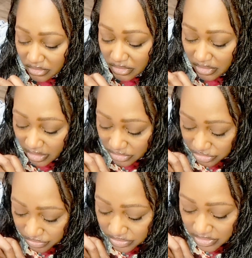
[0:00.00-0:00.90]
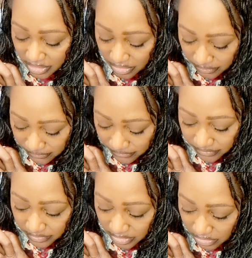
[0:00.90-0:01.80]
catch yourself
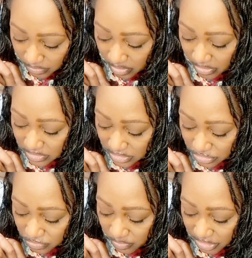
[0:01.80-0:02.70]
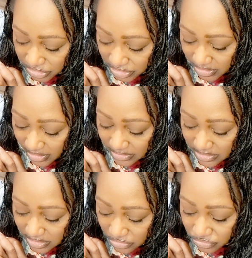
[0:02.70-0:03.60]
in the wrong situation. And I
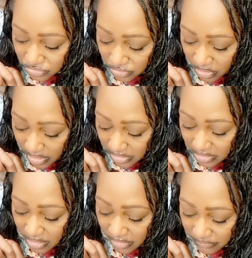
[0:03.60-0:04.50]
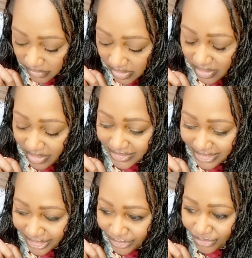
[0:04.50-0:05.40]
see you strong enough. I
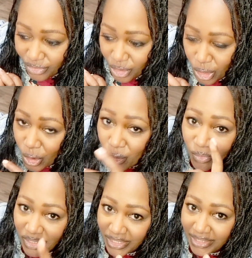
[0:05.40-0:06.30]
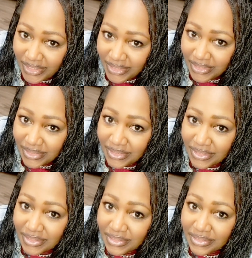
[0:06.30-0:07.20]
see you knowing.
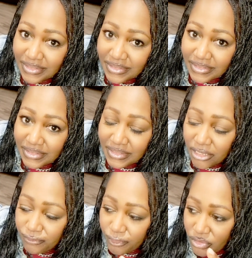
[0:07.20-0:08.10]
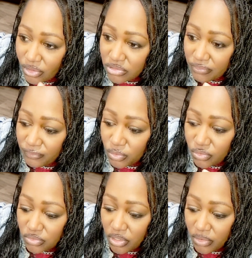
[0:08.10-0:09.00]
And for those of you
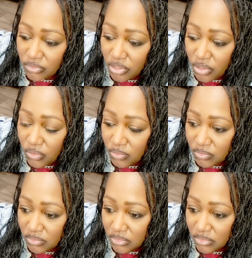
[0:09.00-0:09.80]
who don't know,